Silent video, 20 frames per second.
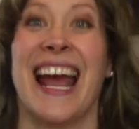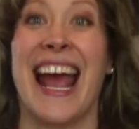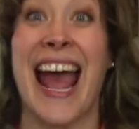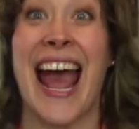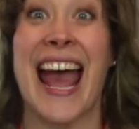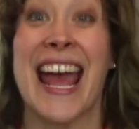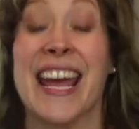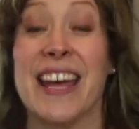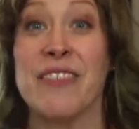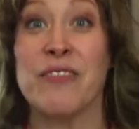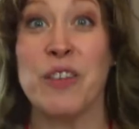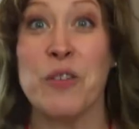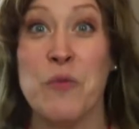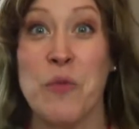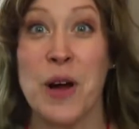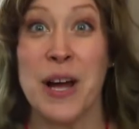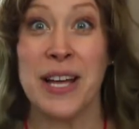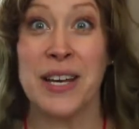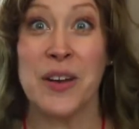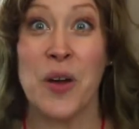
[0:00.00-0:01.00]
Hey
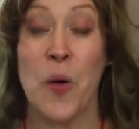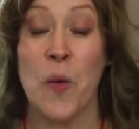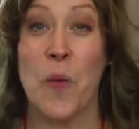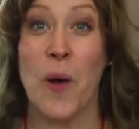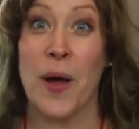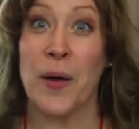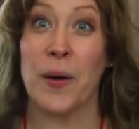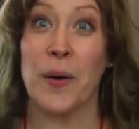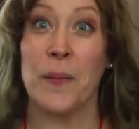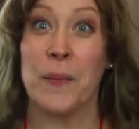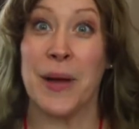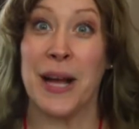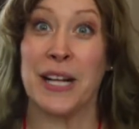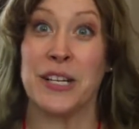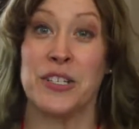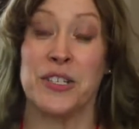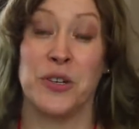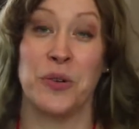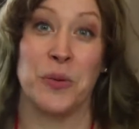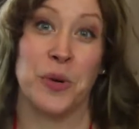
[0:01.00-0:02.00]
everyone, welcome back
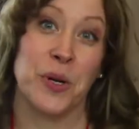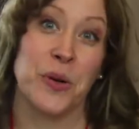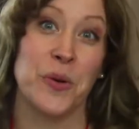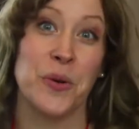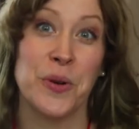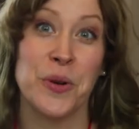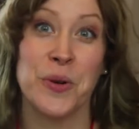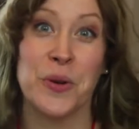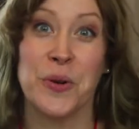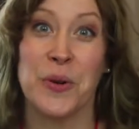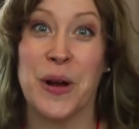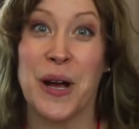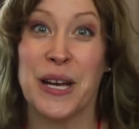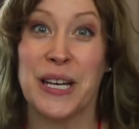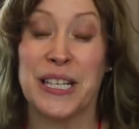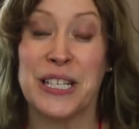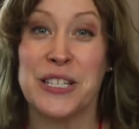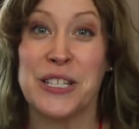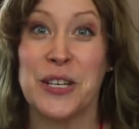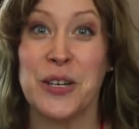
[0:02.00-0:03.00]
to Recorder
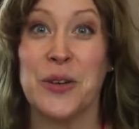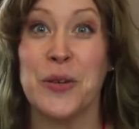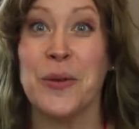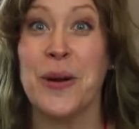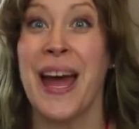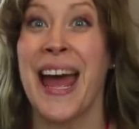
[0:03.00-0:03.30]
Karate 2,